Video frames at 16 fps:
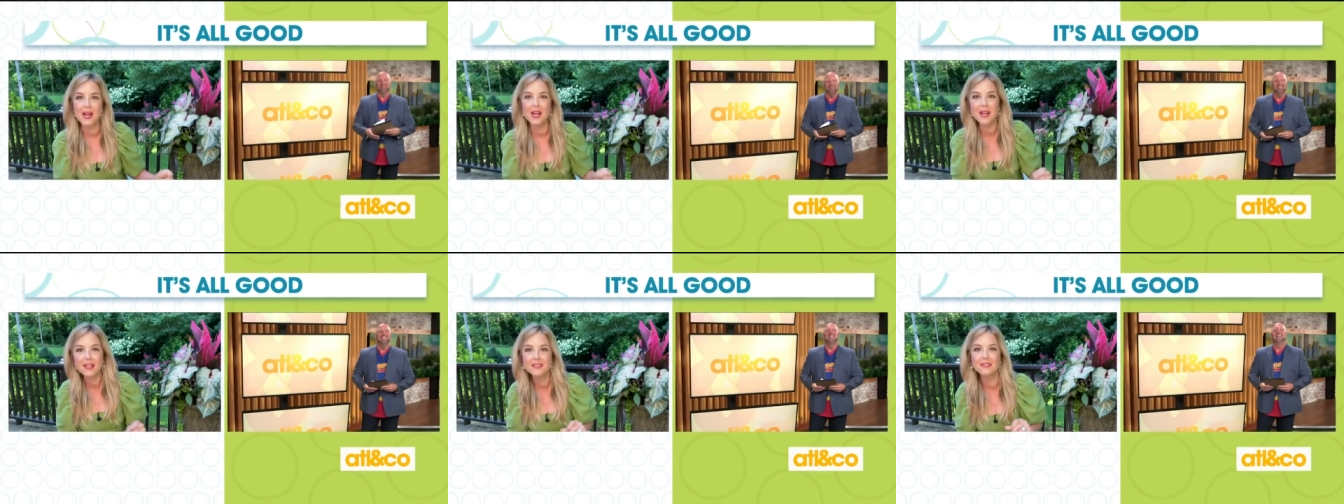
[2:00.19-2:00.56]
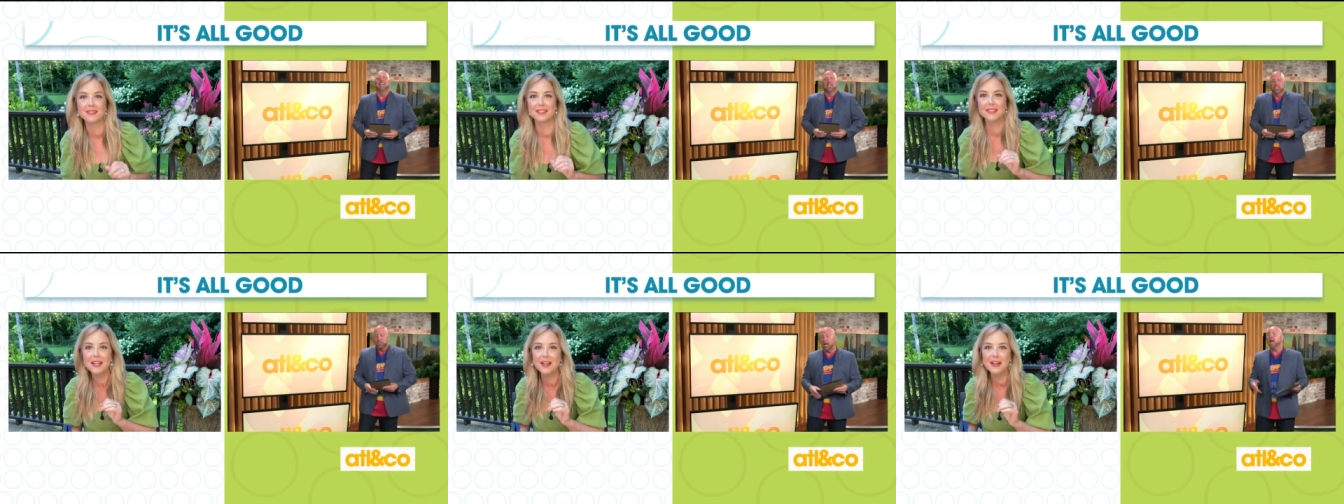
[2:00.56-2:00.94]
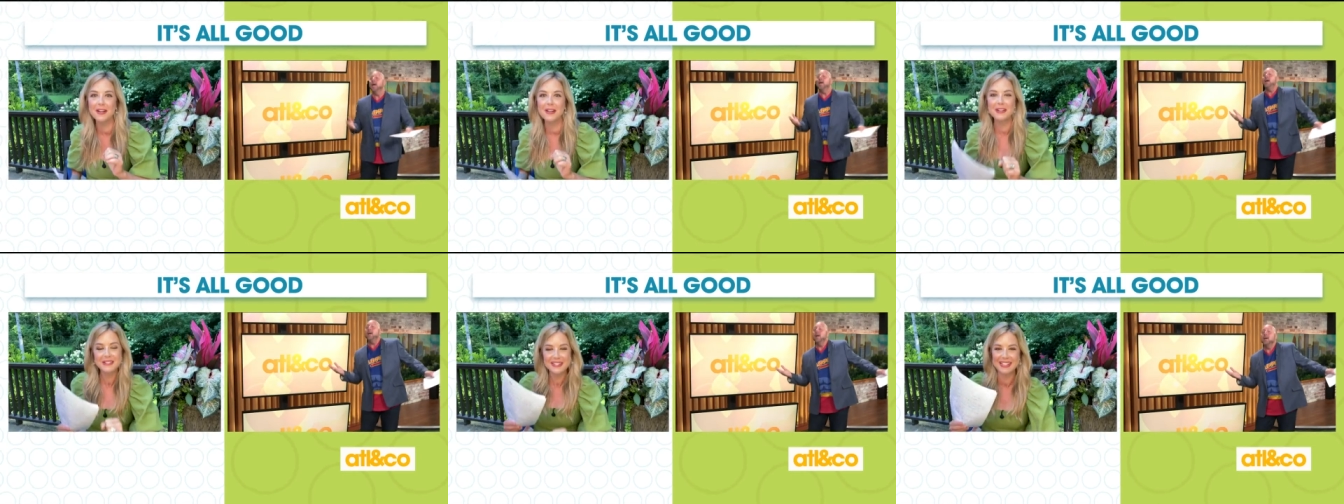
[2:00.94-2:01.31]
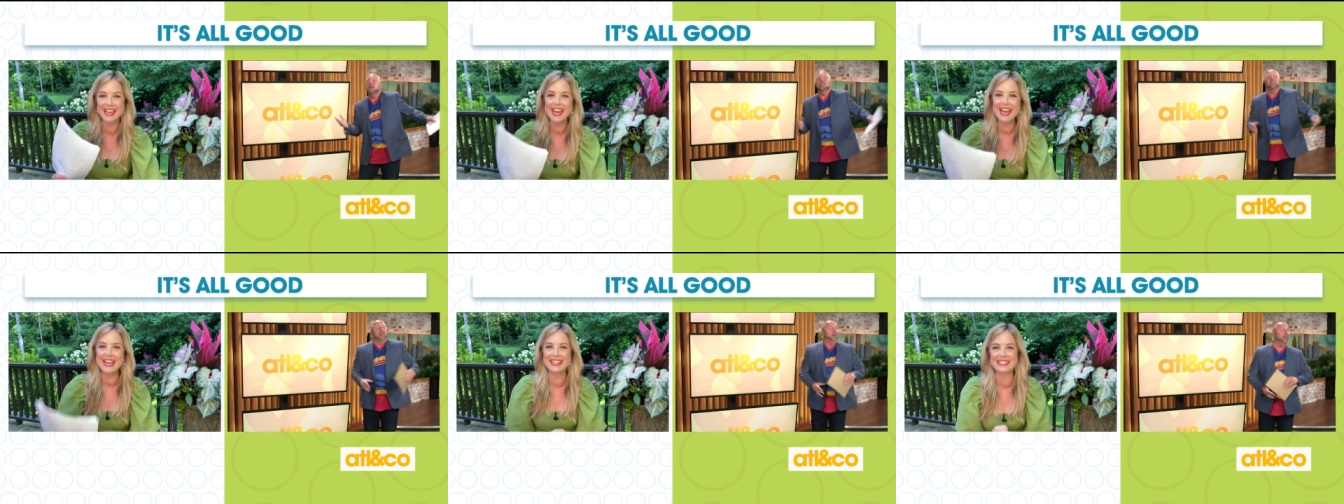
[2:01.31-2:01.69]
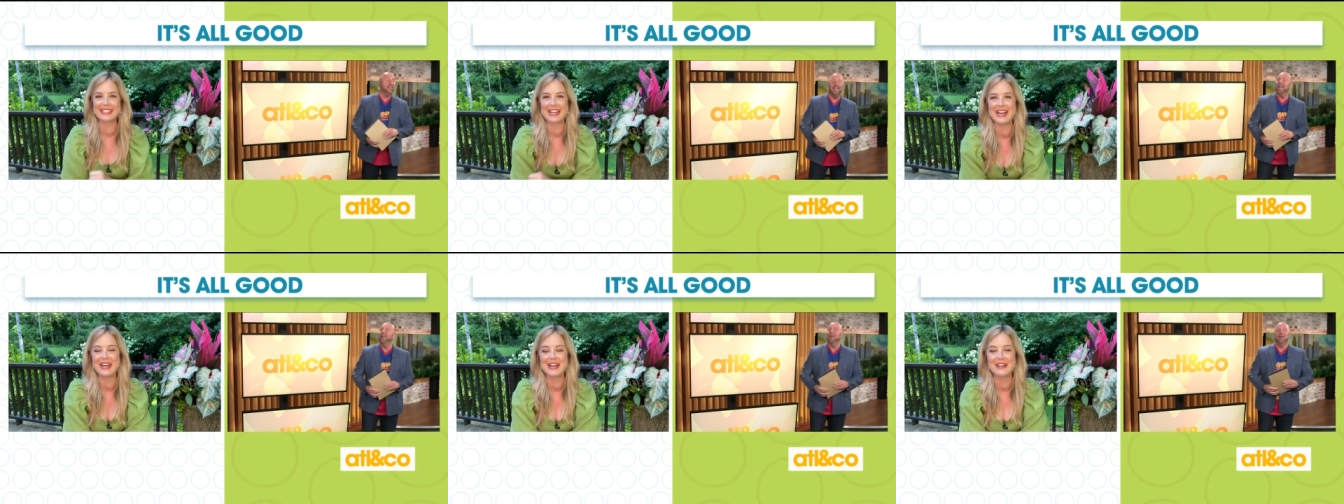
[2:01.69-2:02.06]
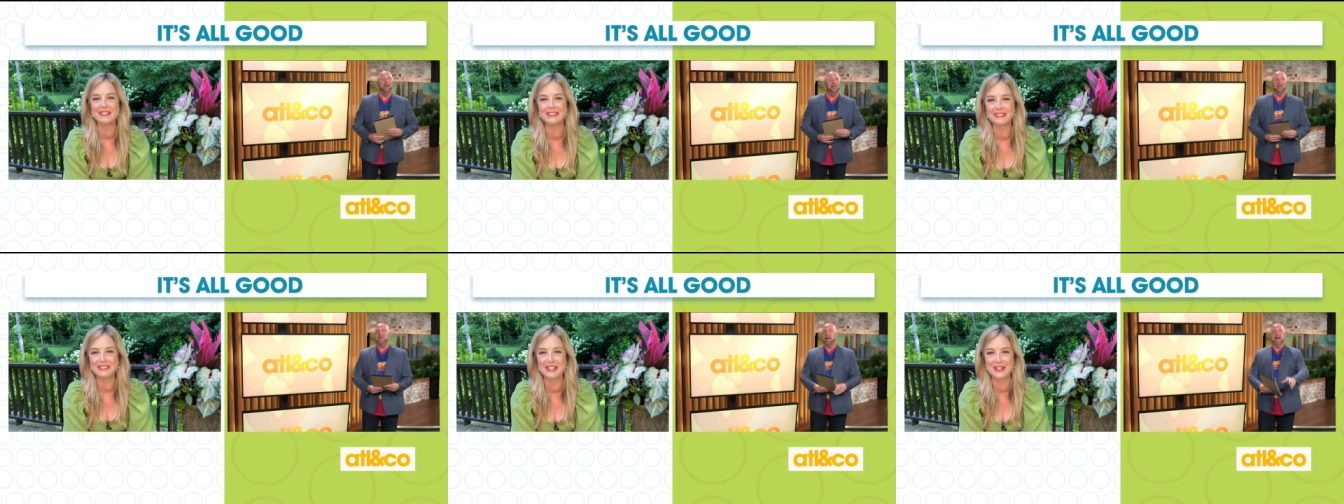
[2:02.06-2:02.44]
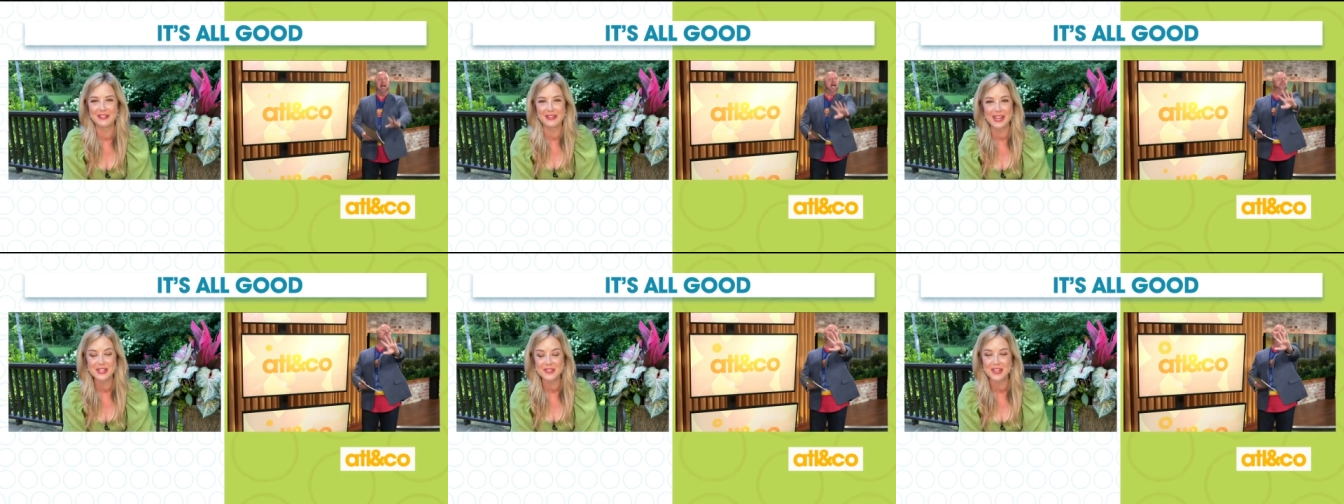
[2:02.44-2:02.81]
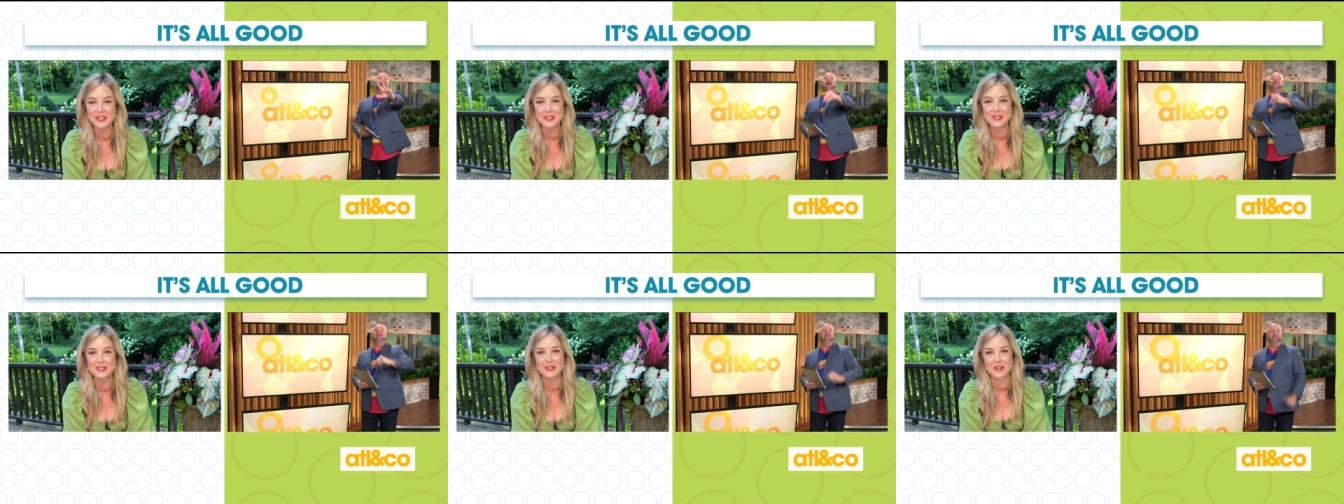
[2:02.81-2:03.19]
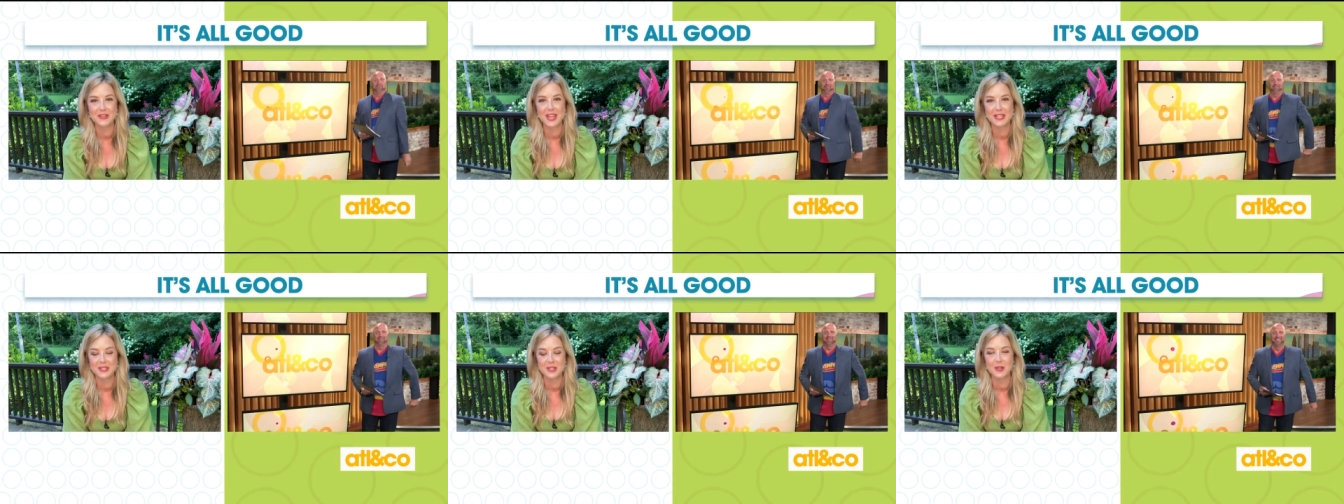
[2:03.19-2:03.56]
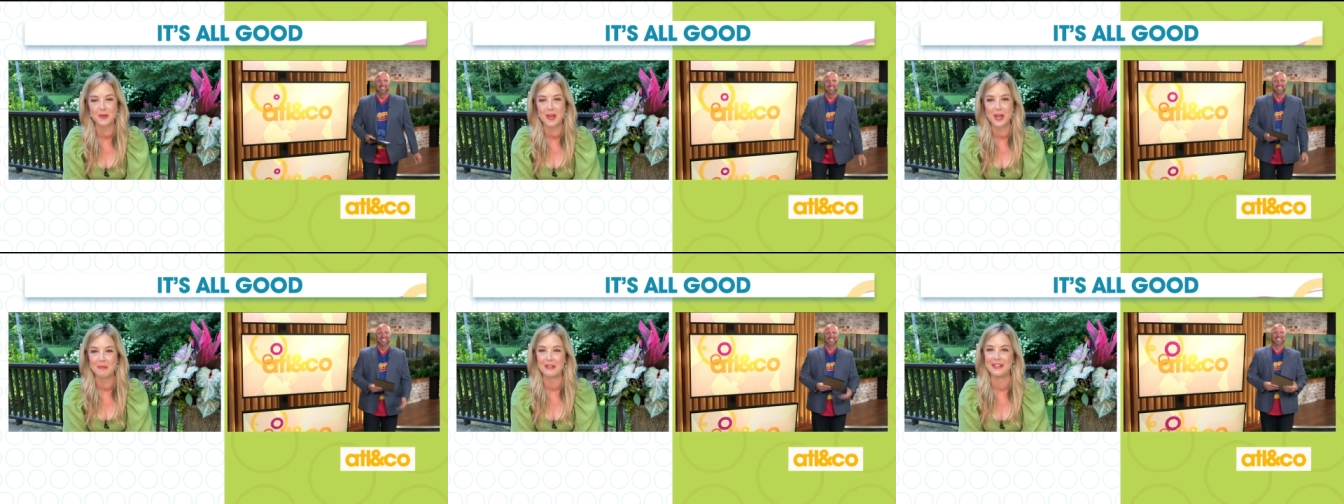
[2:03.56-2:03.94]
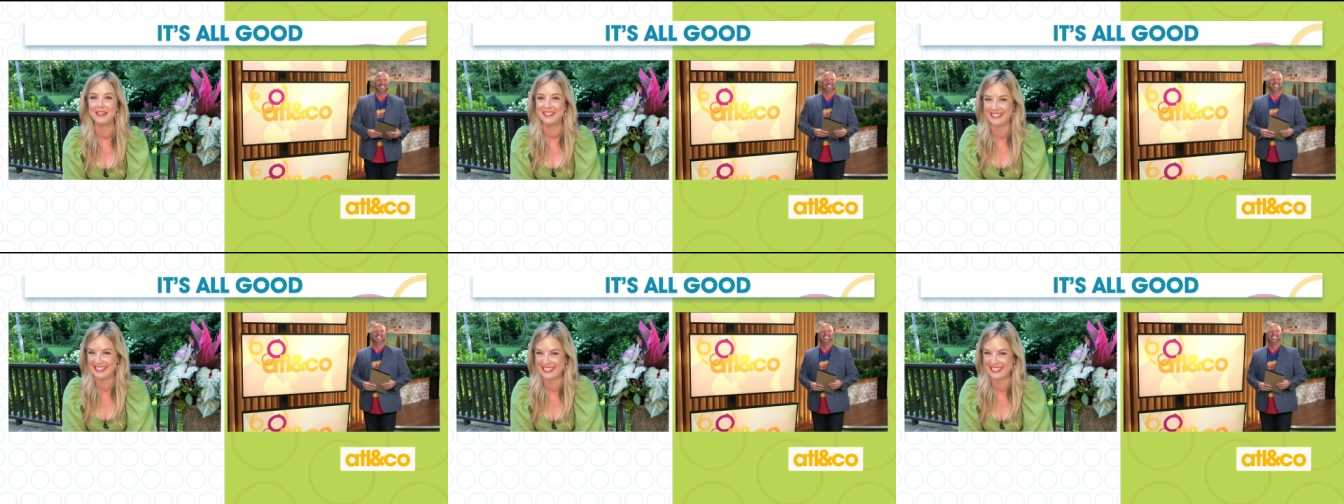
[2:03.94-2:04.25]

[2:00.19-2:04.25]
world, girls? girls. Oh, yes. Oh, yeah. Oh, no. Um, I don't Congratulations doubt it. to her. That's incredible.